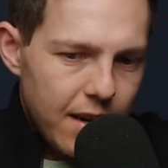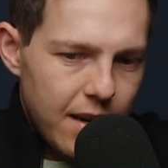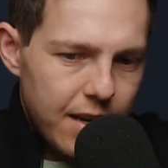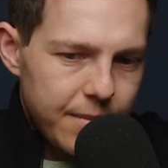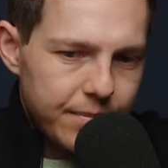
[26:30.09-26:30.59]

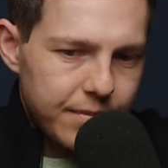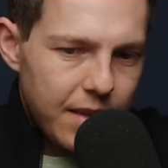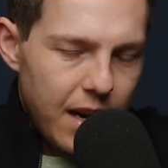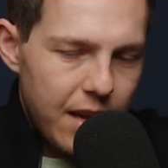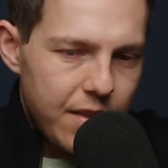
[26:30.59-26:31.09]
Um,
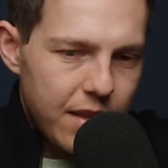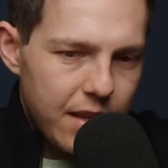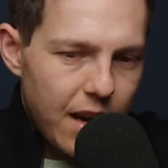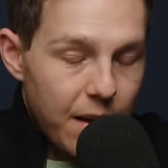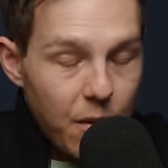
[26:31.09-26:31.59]
I
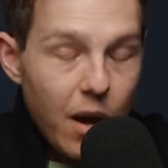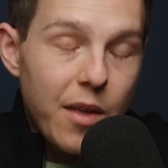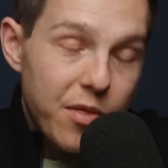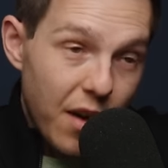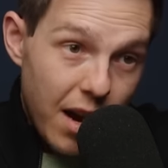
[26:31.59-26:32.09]
think
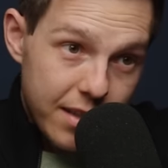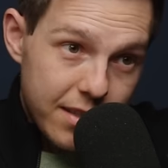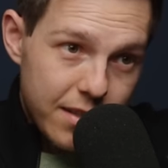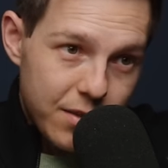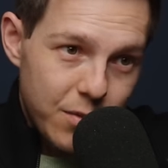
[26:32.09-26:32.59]
I
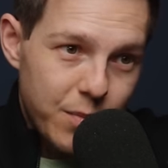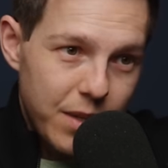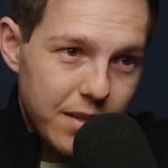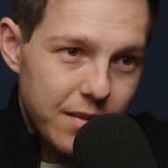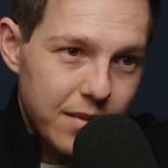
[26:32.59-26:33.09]
thought this would
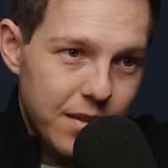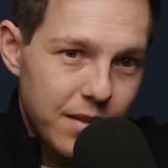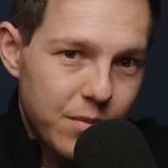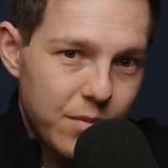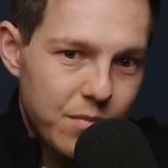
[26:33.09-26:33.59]
be a